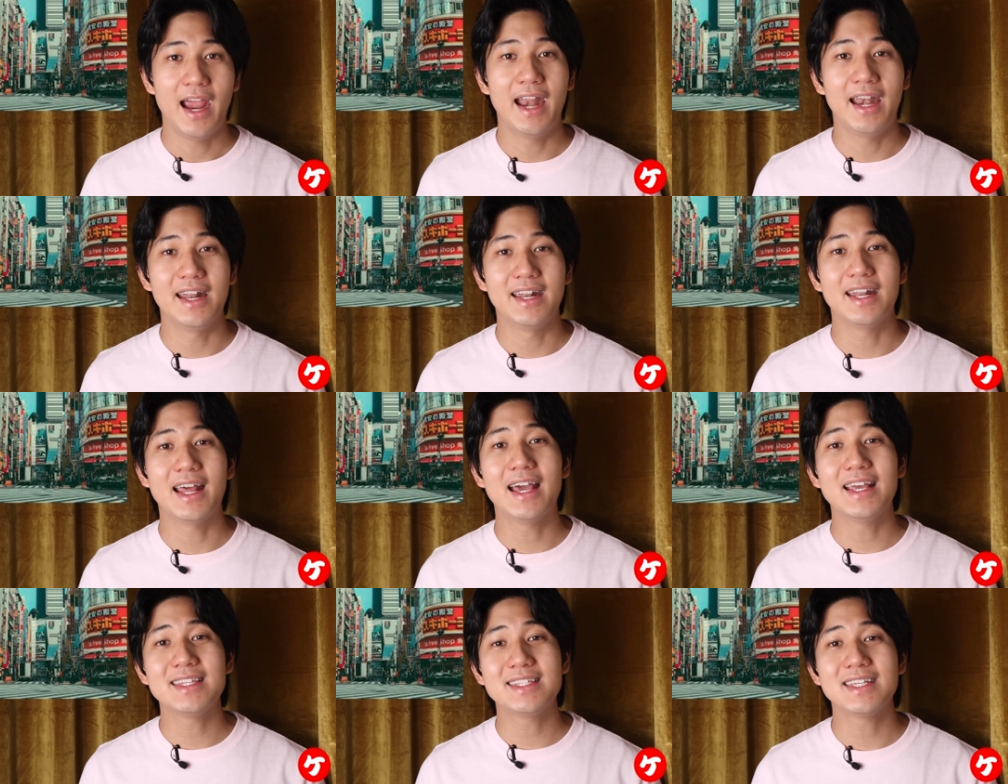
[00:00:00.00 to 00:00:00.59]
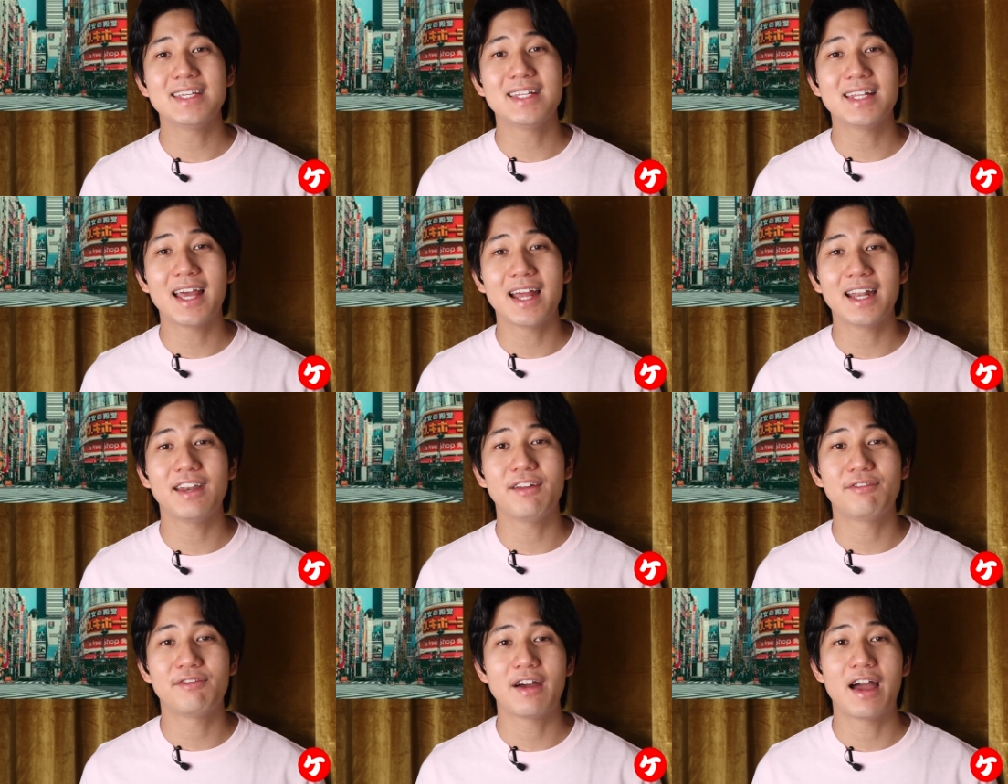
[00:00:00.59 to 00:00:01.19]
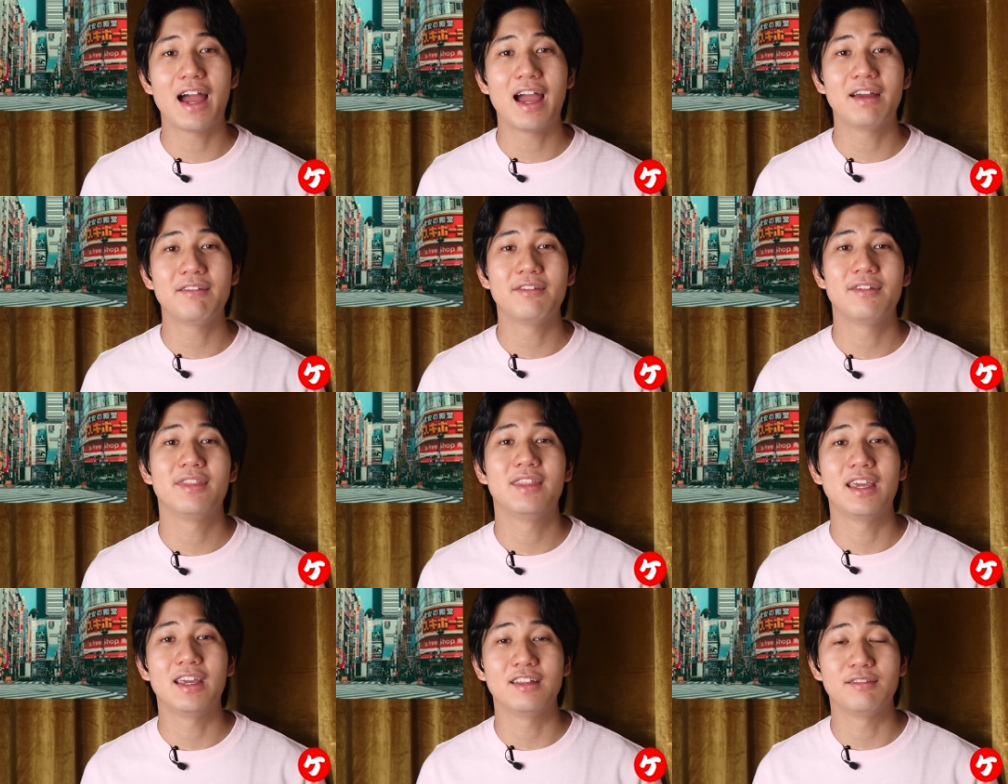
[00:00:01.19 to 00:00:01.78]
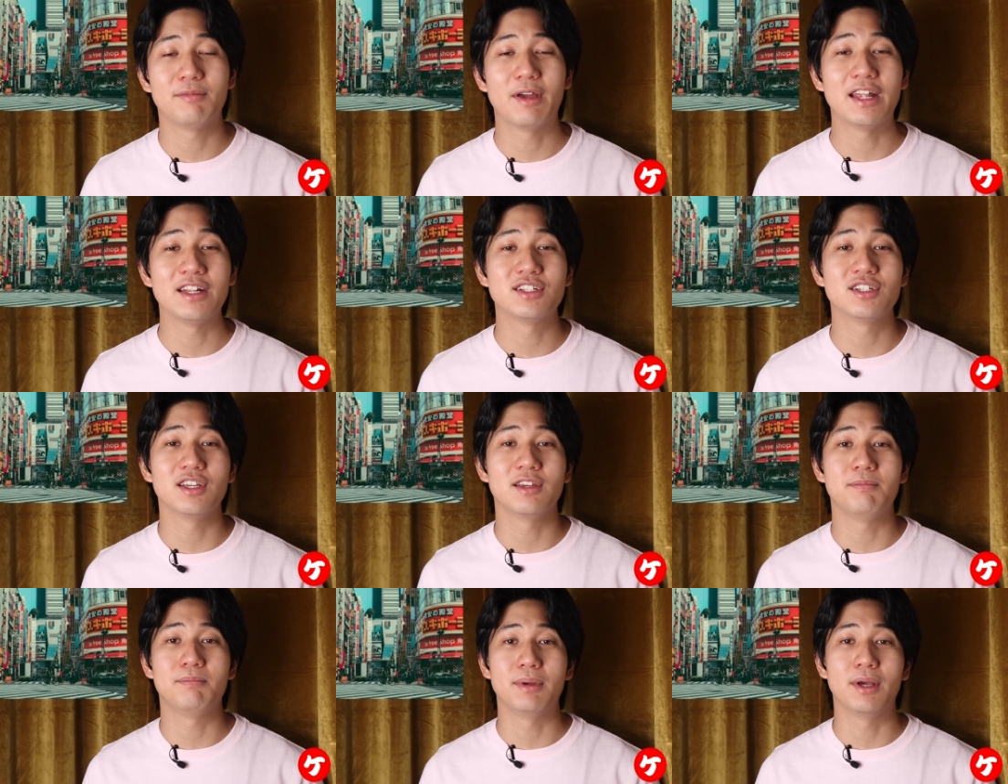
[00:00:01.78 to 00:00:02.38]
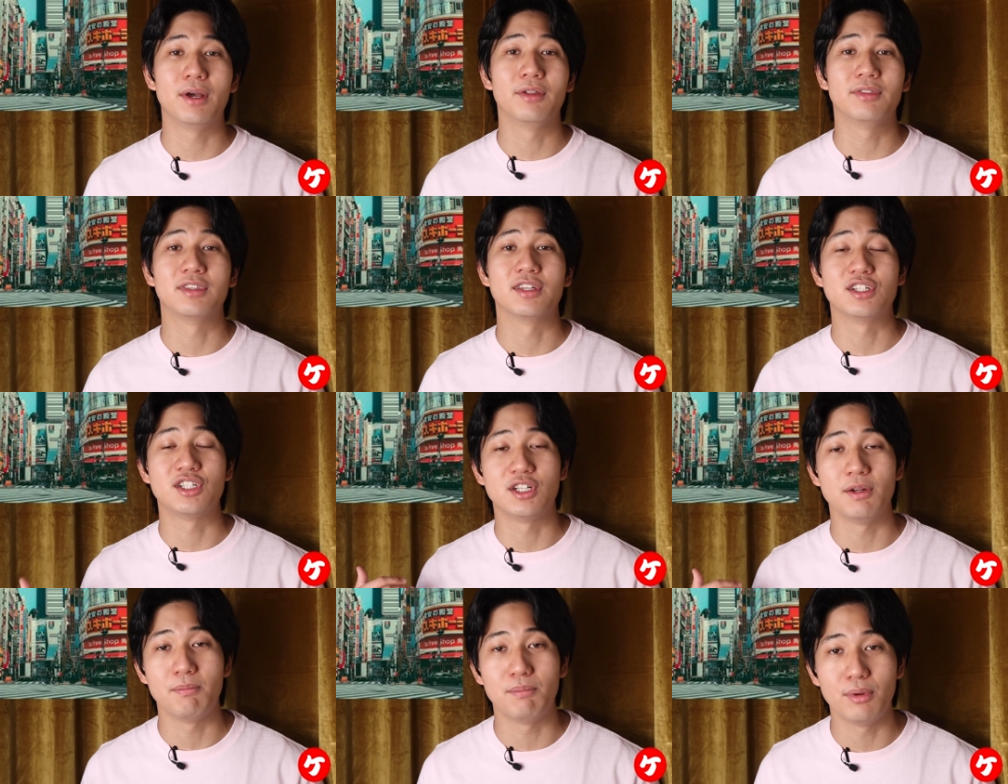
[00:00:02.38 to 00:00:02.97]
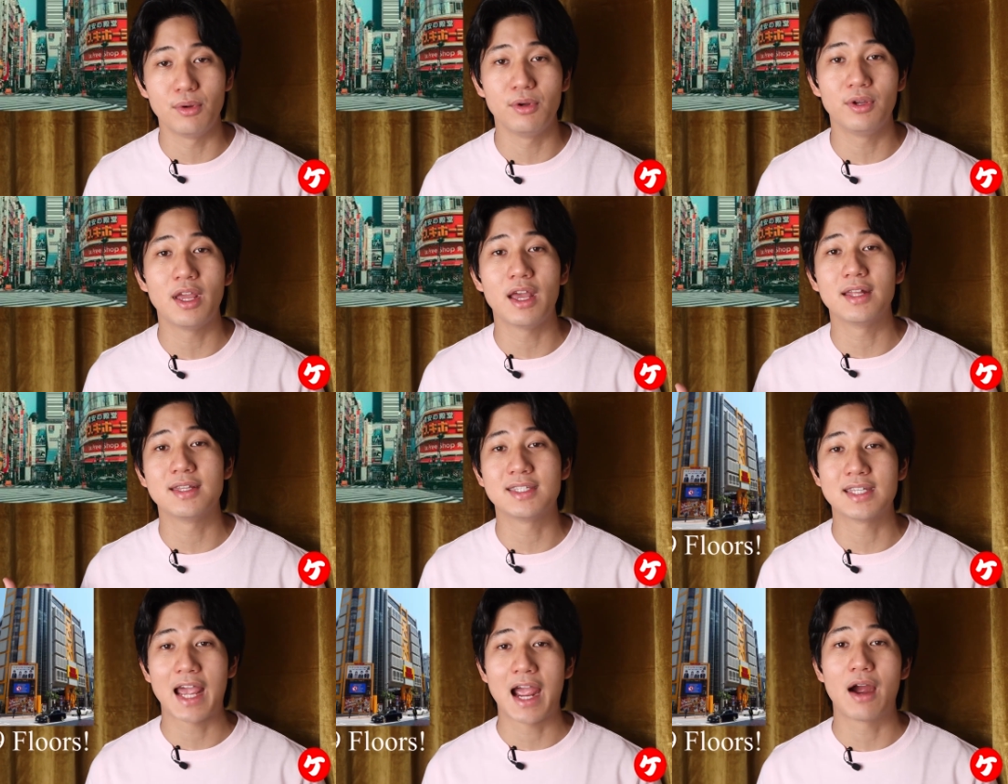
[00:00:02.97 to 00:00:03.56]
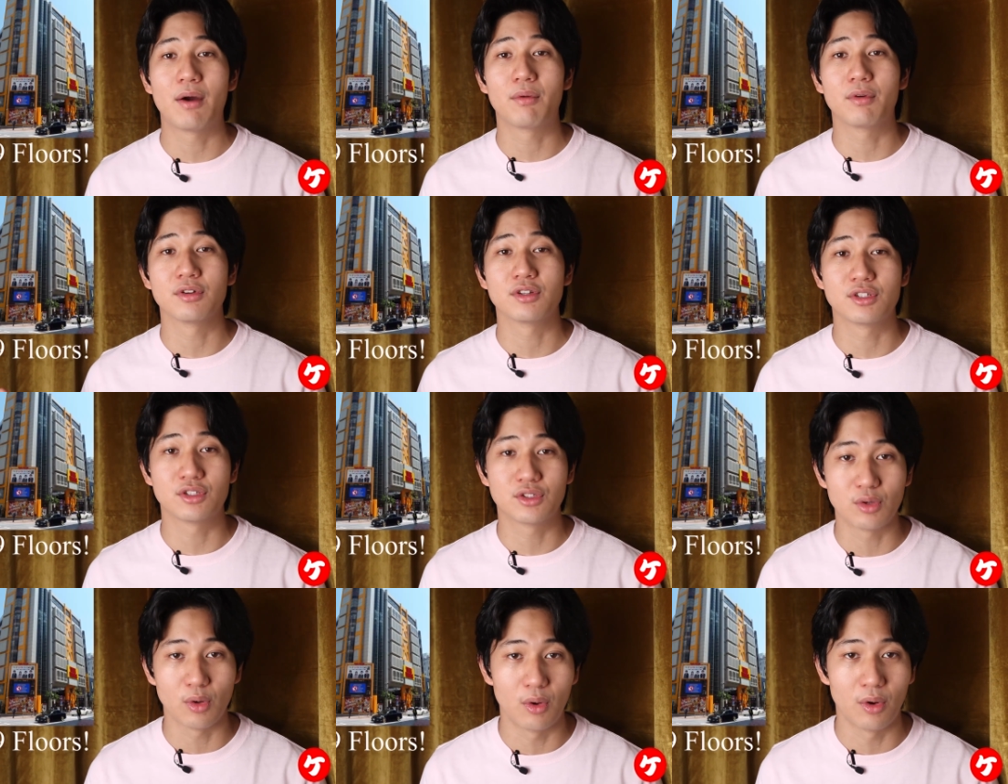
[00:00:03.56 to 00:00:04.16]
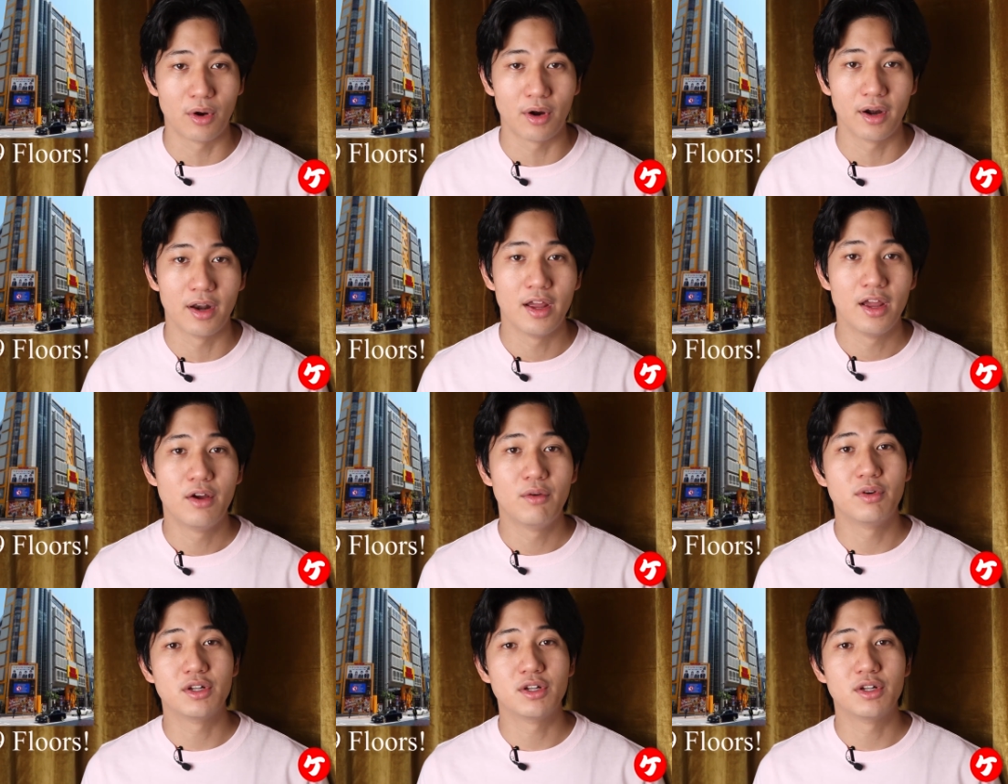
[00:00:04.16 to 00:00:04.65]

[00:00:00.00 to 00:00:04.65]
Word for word: And in 1995, they eventually built the Shibuya Tower Store,